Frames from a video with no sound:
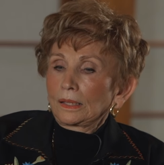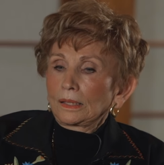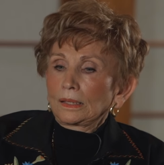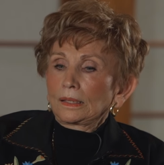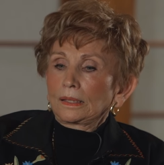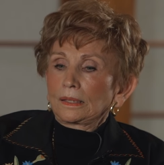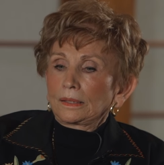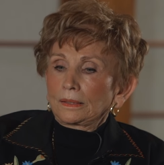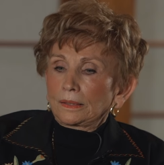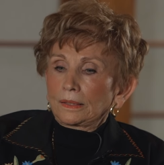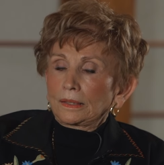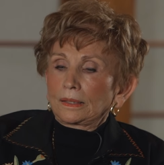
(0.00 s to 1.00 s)

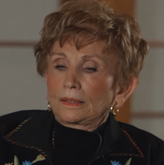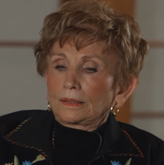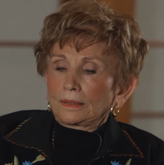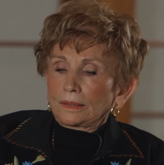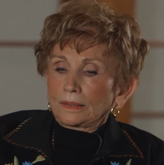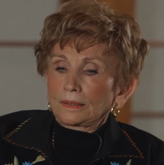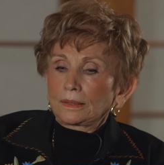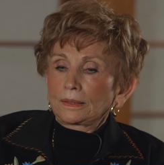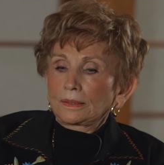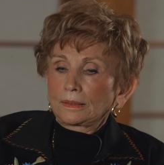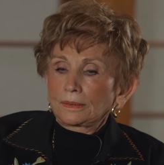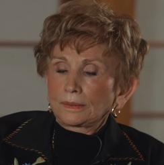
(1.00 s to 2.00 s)

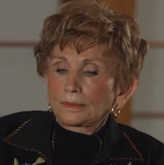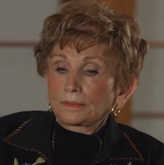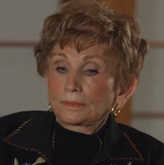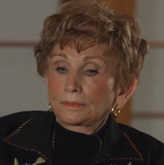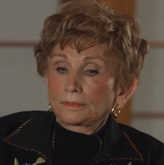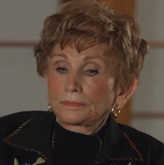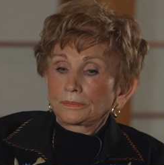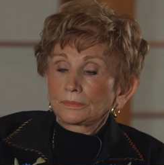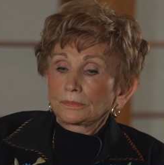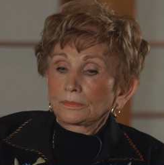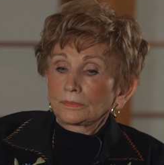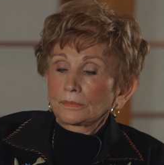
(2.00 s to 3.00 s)

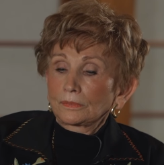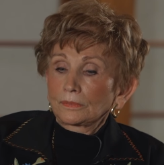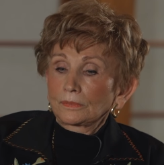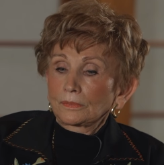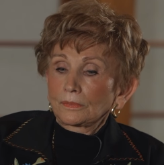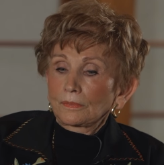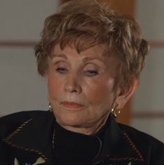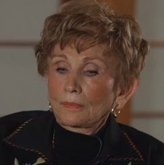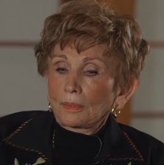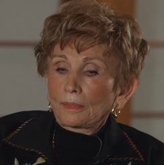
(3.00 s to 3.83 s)
Nobody speaks.